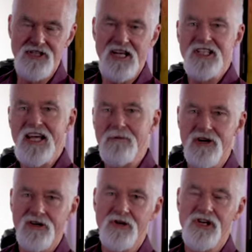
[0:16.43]
Presents. I'm
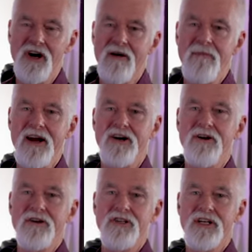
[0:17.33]
Dirk Dusharme,
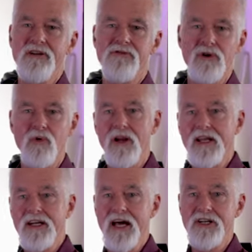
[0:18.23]
Editor-in-Chief for Quality
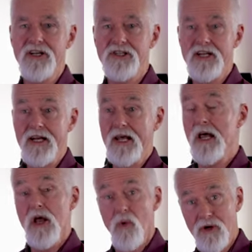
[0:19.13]
Digest. And uh,
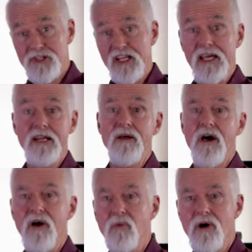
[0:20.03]
once again,
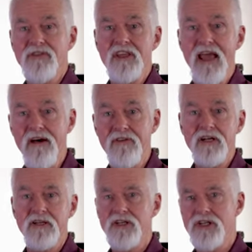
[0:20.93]
uh, we're at the Evident